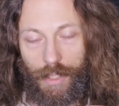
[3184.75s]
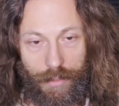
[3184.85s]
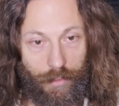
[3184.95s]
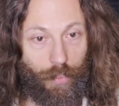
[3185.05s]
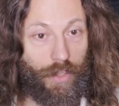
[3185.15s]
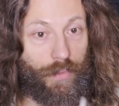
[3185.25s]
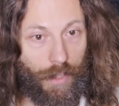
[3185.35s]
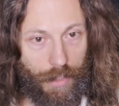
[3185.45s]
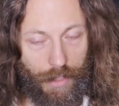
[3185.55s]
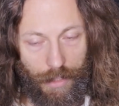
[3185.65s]
and it
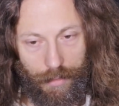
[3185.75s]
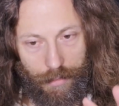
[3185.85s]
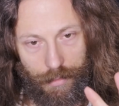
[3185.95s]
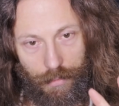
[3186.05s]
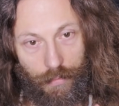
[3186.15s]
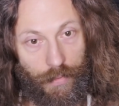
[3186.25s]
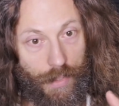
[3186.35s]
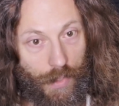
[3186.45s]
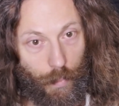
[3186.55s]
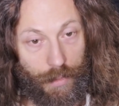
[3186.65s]
perfectly
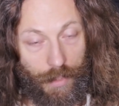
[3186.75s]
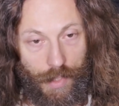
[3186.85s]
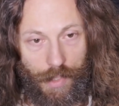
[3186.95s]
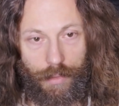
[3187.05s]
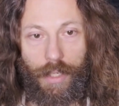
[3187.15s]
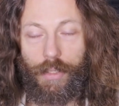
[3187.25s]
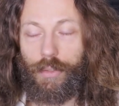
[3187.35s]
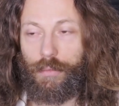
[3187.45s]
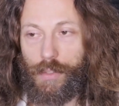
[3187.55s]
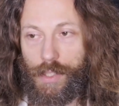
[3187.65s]
fits with this entire
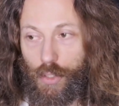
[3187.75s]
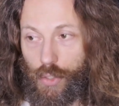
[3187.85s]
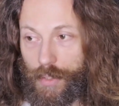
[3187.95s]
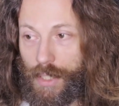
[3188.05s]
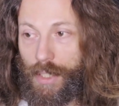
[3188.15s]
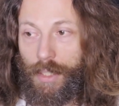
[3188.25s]
conversation.